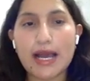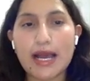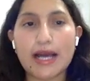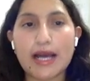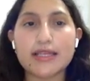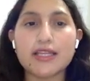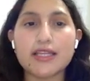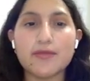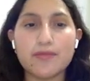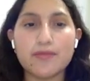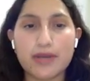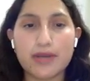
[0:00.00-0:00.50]

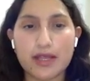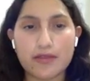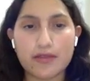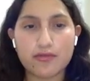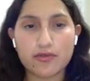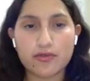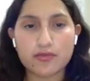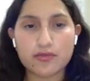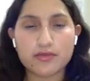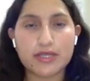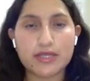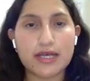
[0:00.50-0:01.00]
and the
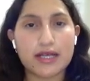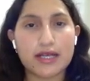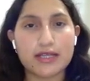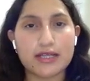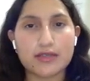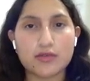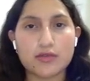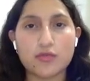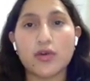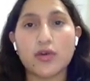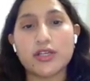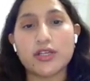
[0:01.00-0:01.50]
platform
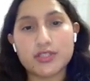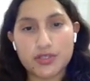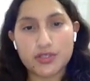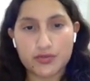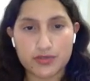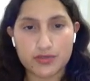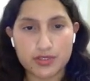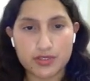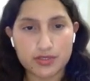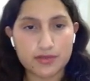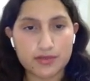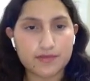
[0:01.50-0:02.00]
that was
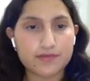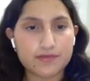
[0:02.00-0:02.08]
used.